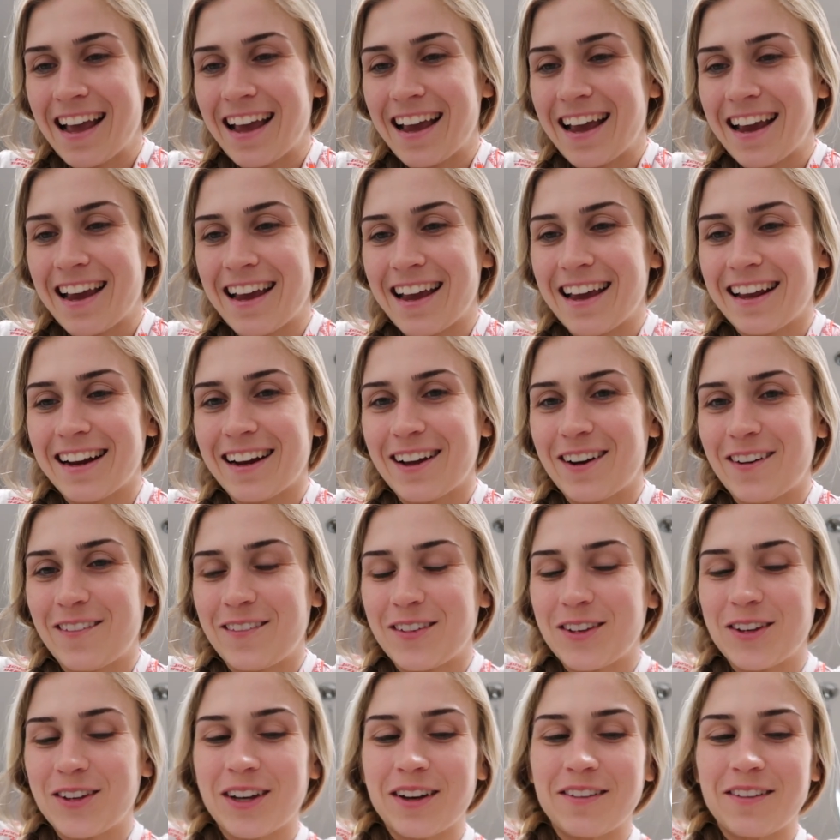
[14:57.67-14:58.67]
And I
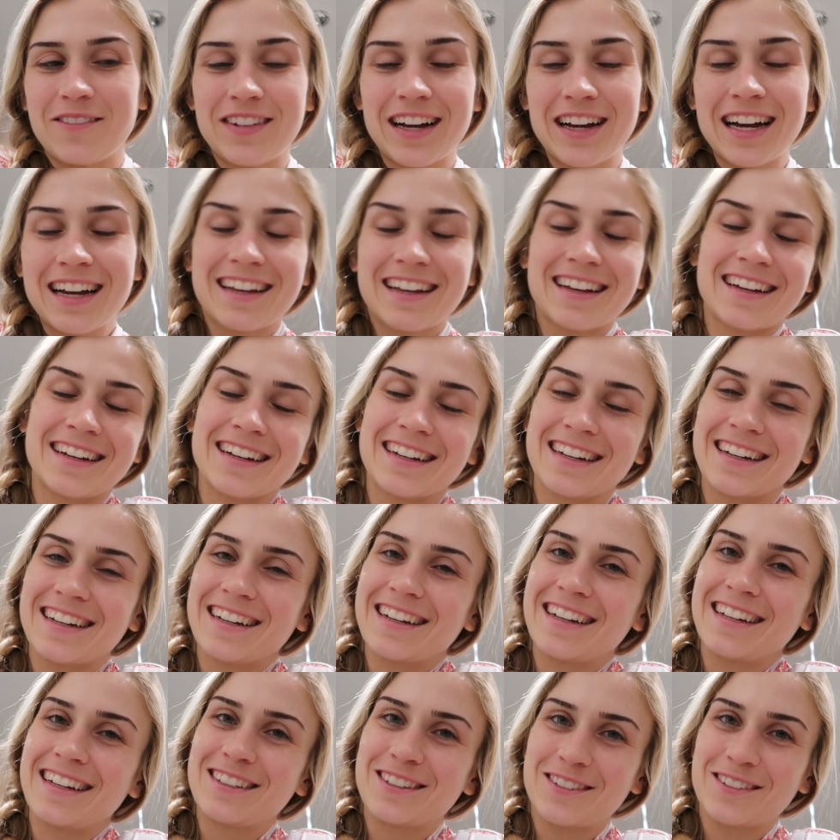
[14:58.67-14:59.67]
hope you come back.
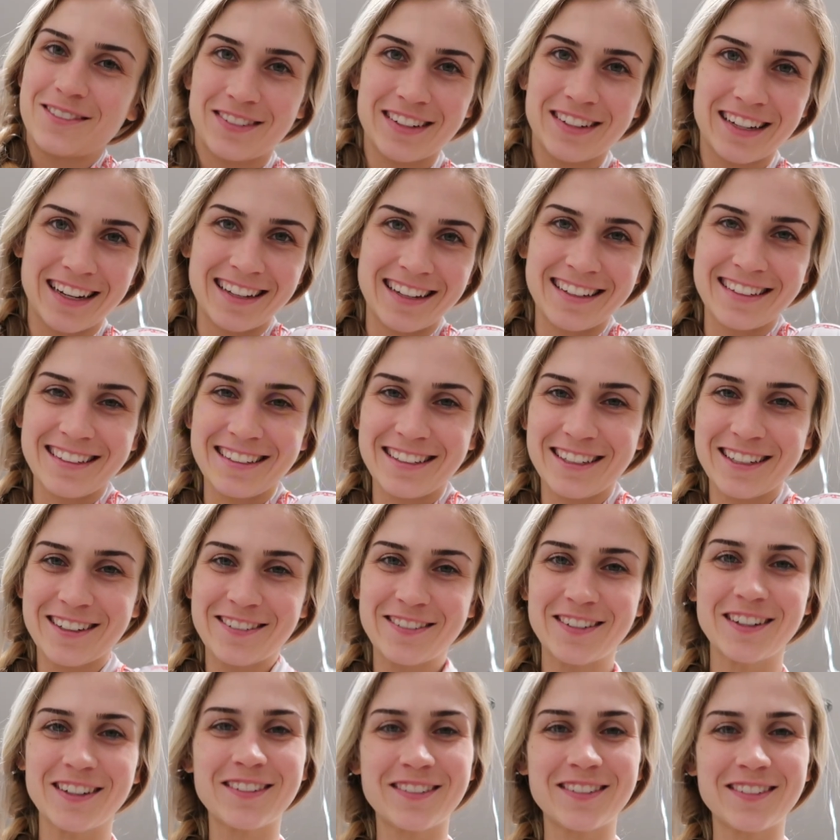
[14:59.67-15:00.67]
And don't forget, you're
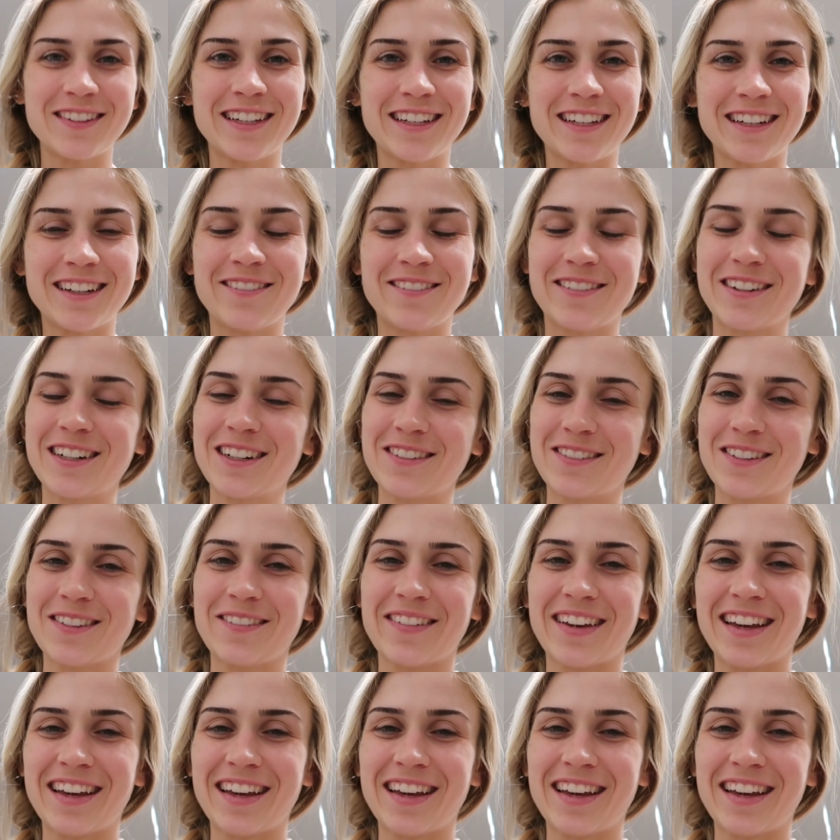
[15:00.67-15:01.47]
fearfully and wonderfully